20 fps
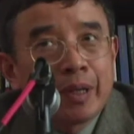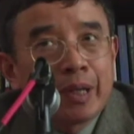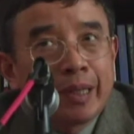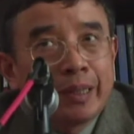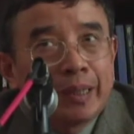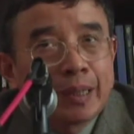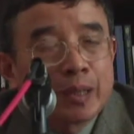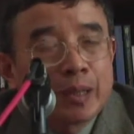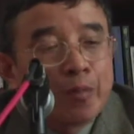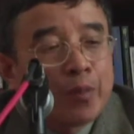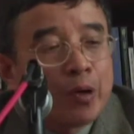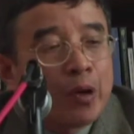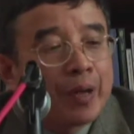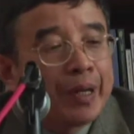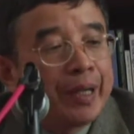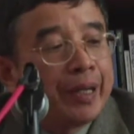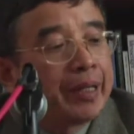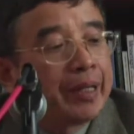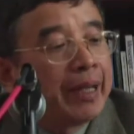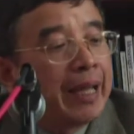and the
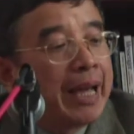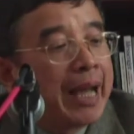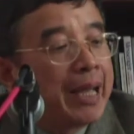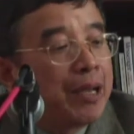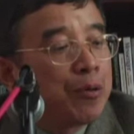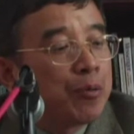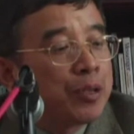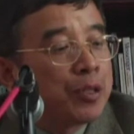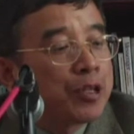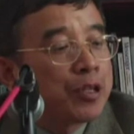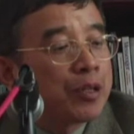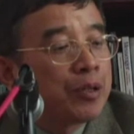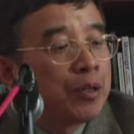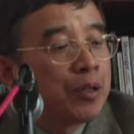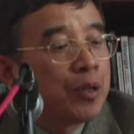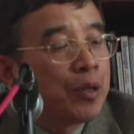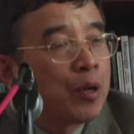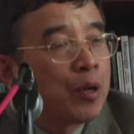subordinate language.